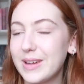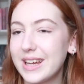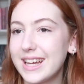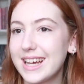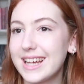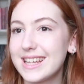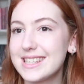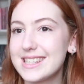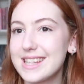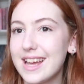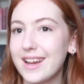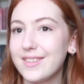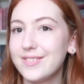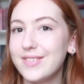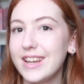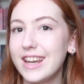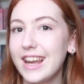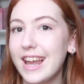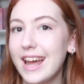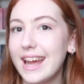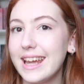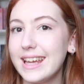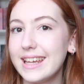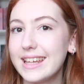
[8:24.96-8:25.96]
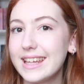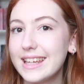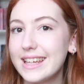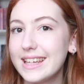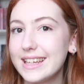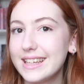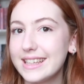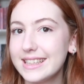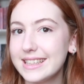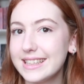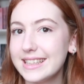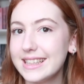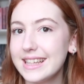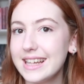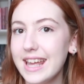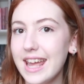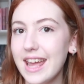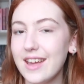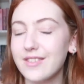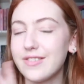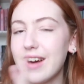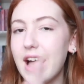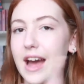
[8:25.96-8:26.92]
because I feel like if